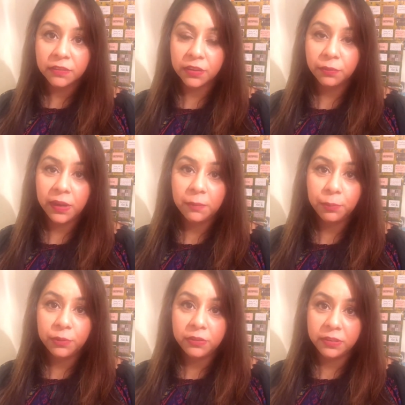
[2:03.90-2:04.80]
So it's really
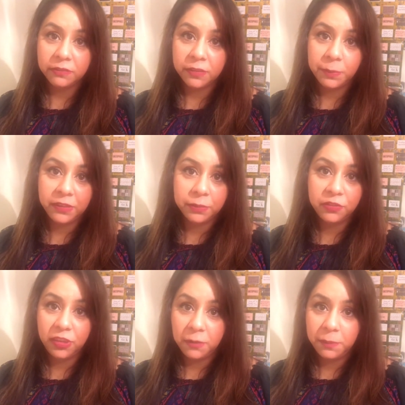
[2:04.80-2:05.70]
important to speak to a
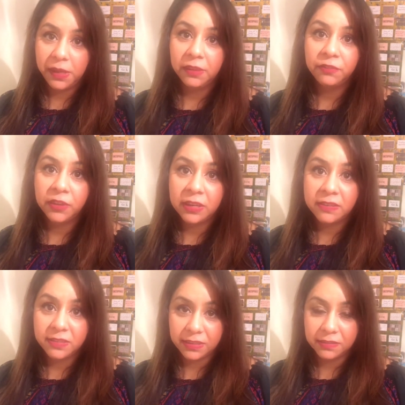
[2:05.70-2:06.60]
GP in the
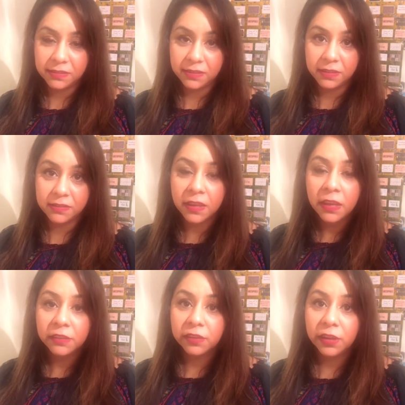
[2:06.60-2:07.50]
first instance
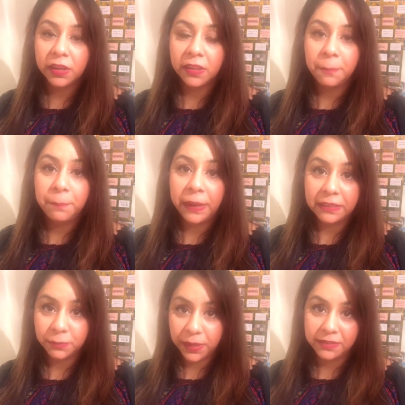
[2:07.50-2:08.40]
to look at the
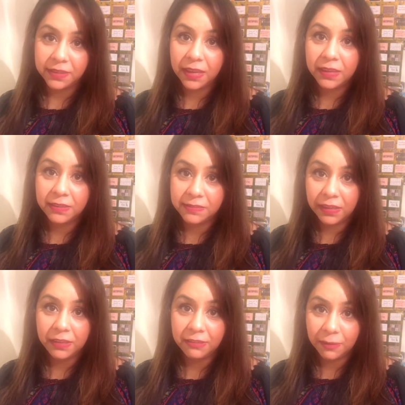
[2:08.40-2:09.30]
best way to
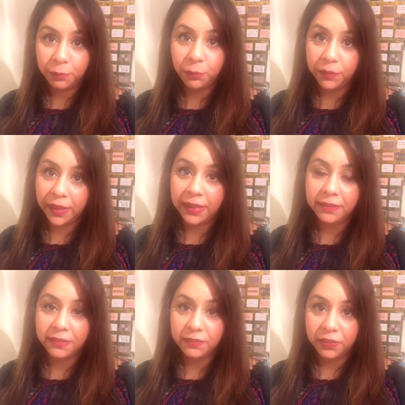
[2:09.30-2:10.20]
holistically support that
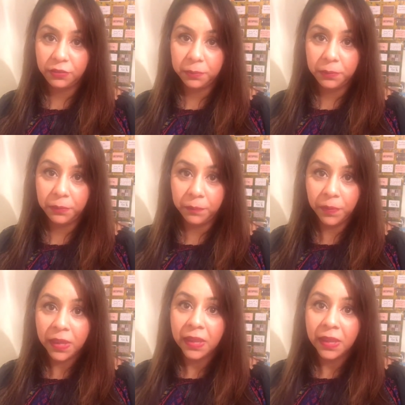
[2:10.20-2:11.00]
individual.